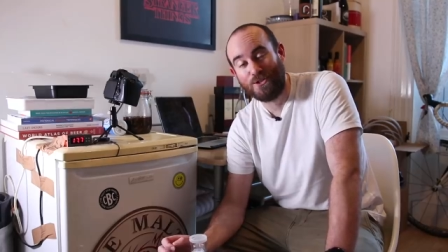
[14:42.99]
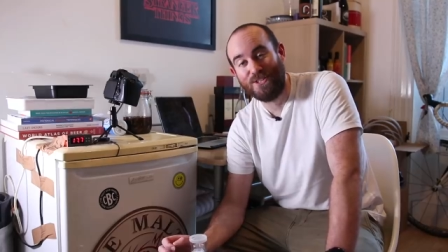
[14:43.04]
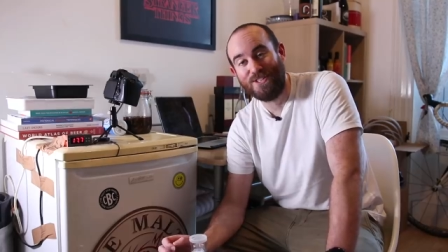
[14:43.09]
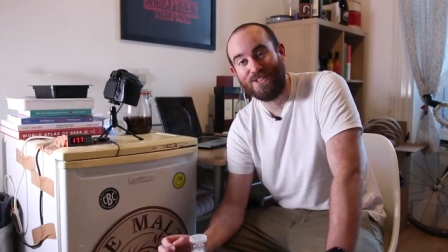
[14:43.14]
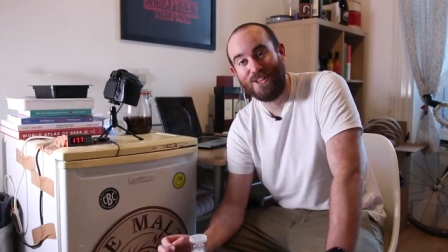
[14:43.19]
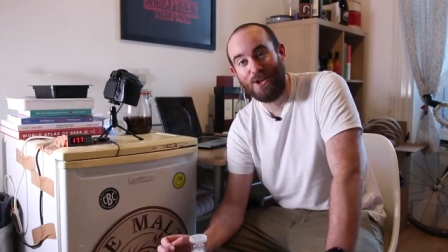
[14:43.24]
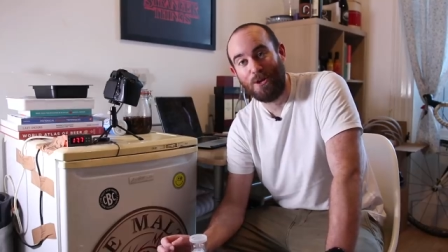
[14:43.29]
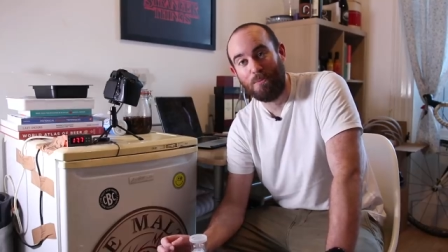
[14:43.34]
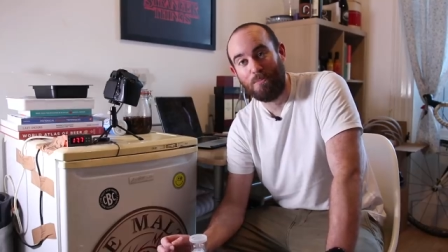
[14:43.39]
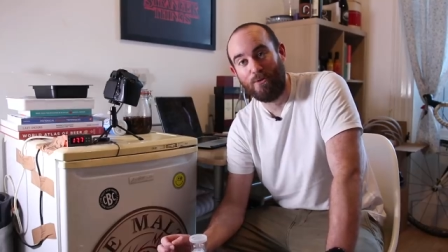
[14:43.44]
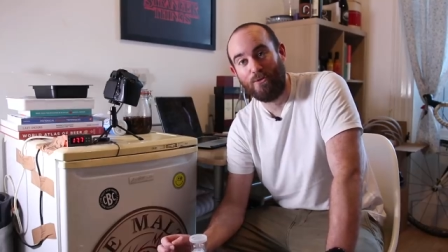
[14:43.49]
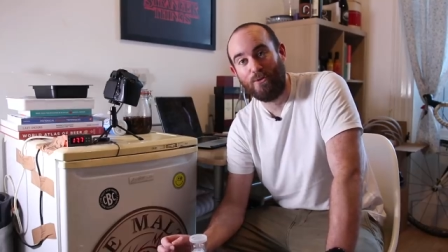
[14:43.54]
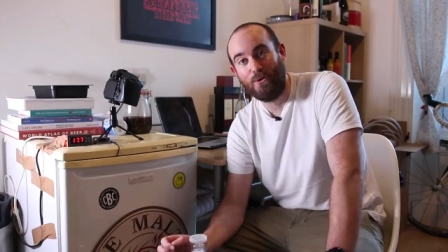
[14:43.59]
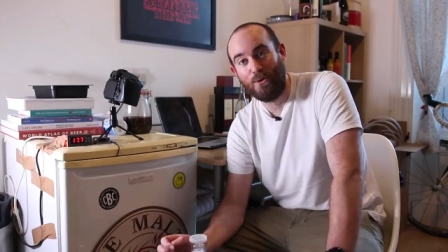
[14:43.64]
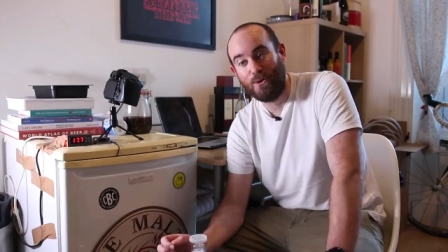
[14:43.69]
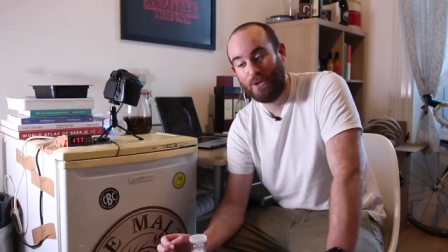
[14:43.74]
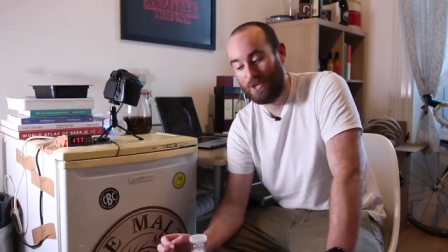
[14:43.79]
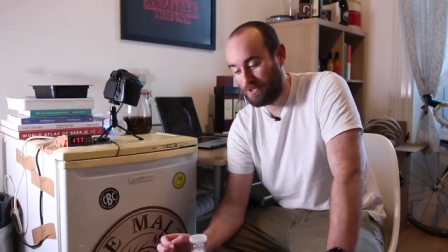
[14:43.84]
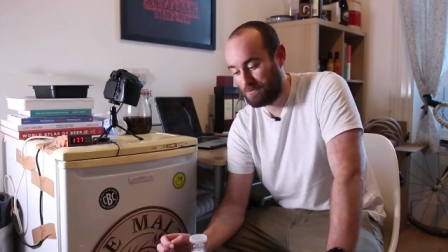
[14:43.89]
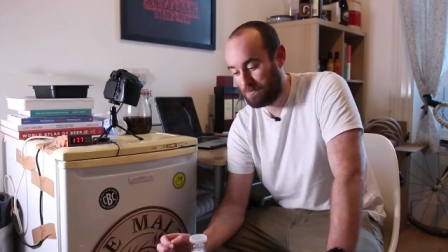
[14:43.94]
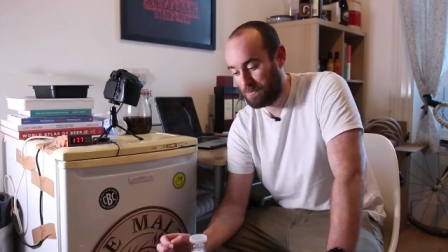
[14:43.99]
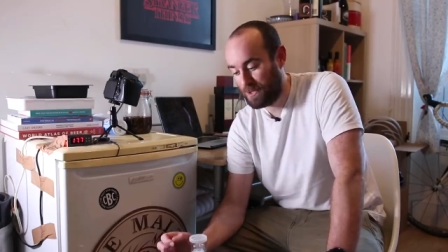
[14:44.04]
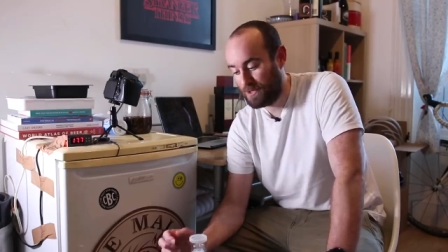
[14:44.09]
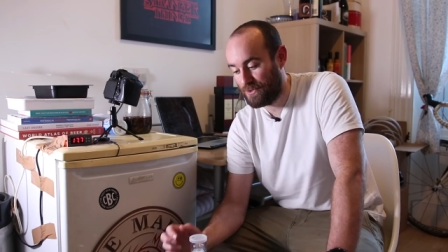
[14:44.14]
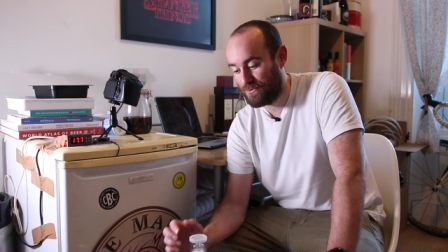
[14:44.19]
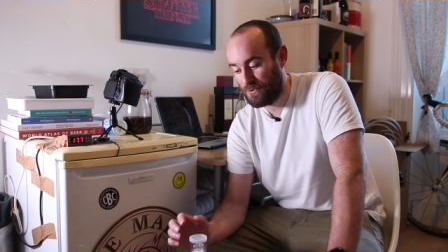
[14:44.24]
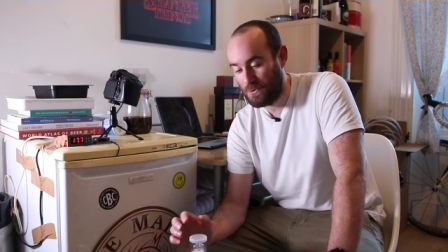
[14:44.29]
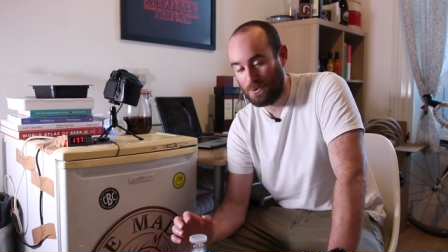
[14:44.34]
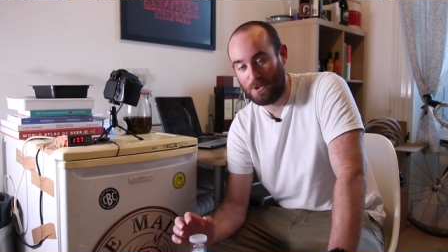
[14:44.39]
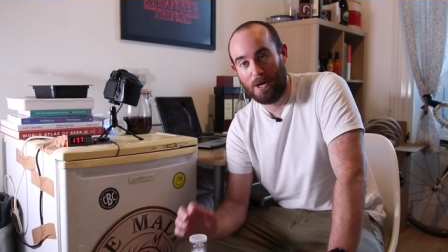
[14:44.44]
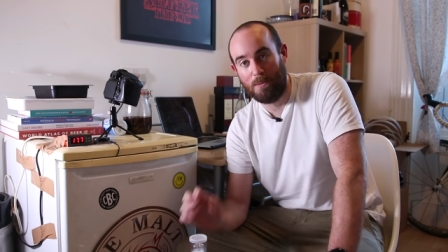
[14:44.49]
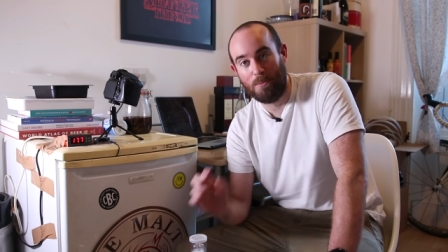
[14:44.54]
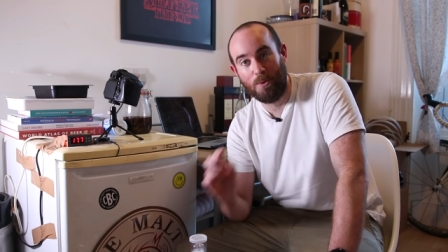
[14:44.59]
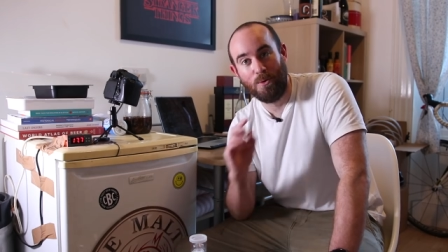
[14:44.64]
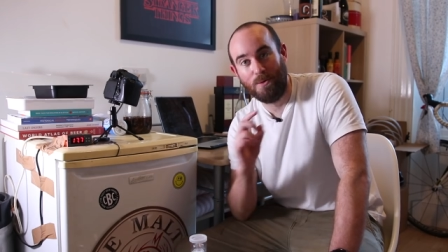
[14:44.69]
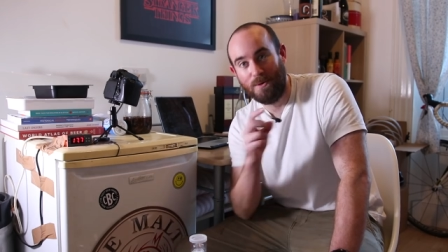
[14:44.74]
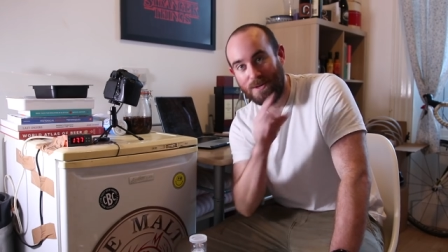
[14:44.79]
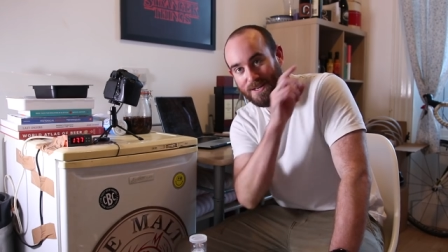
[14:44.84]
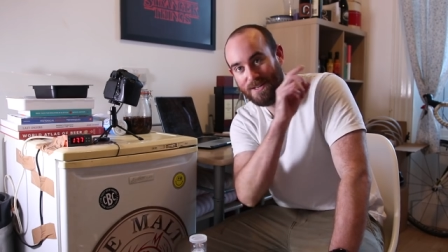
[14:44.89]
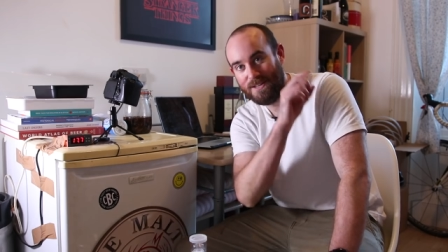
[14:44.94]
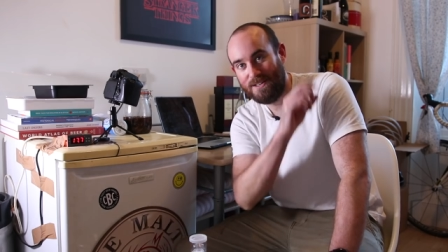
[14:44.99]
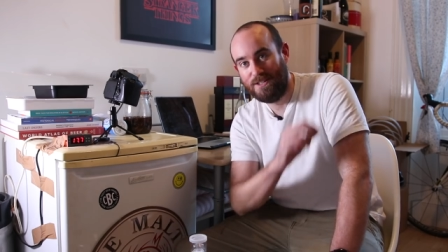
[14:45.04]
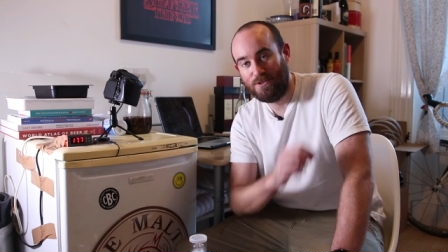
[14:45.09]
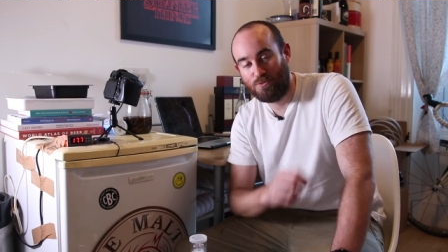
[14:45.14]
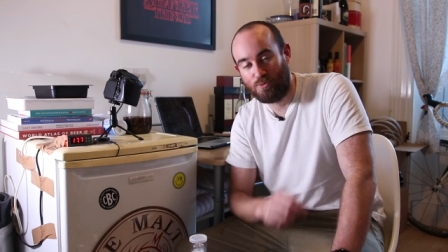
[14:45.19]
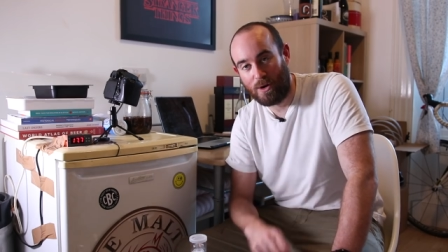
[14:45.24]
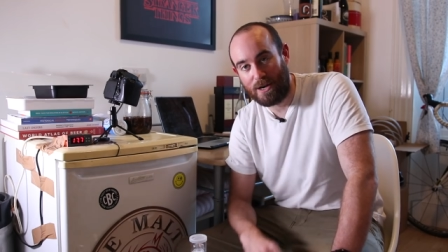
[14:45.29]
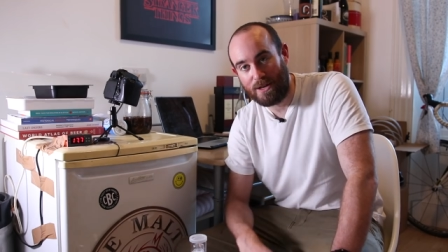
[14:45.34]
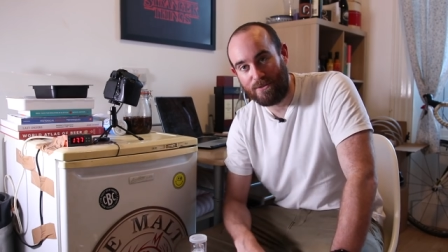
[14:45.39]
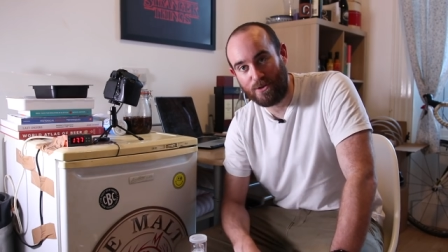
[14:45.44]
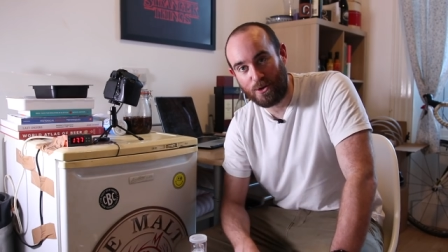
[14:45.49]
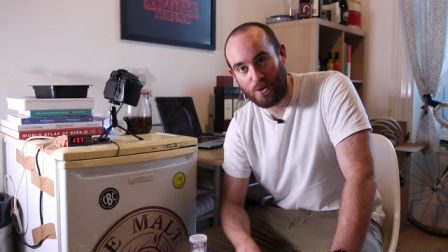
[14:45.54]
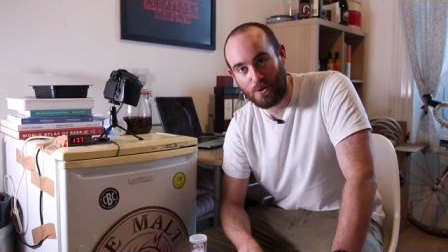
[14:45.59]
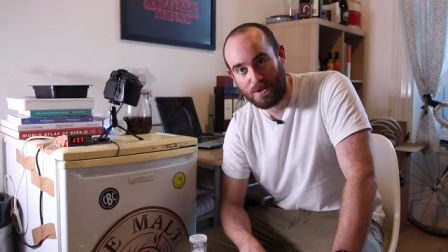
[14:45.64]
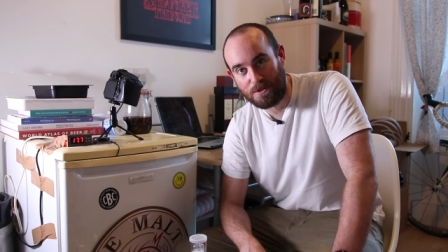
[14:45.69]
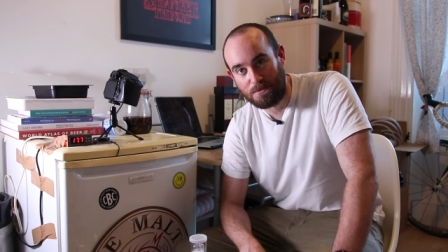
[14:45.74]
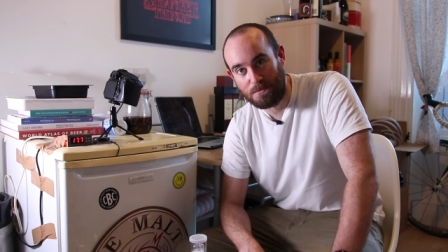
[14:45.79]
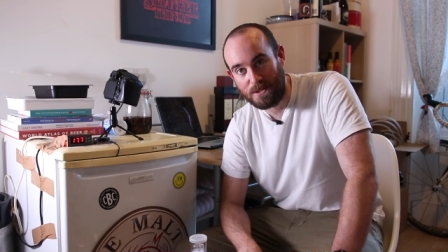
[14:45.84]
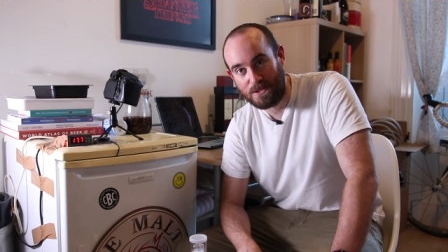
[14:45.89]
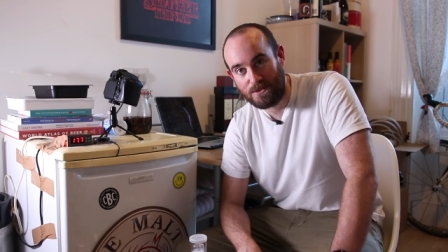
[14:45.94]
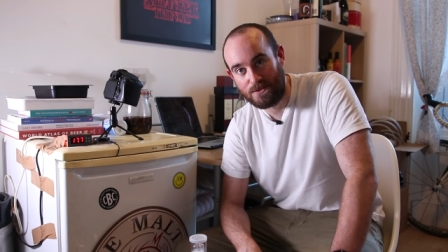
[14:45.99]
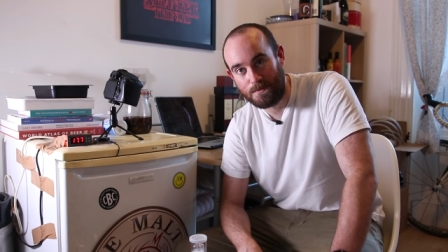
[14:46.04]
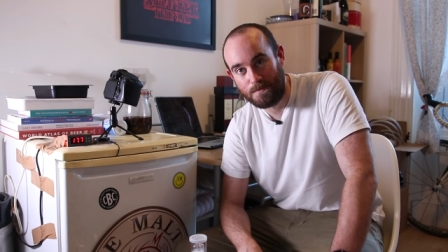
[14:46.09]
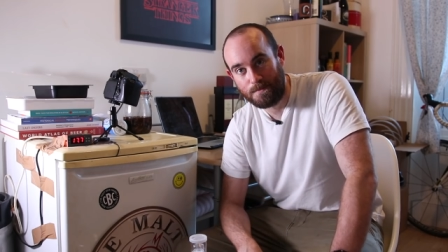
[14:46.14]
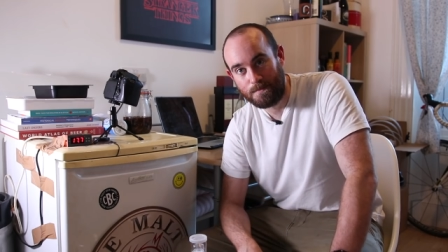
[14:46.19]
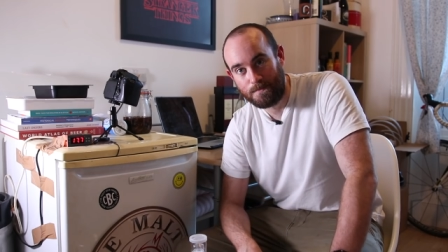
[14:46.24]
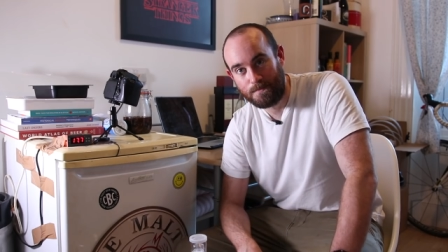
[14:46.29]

to do before this beautiful double is ready for Christmas.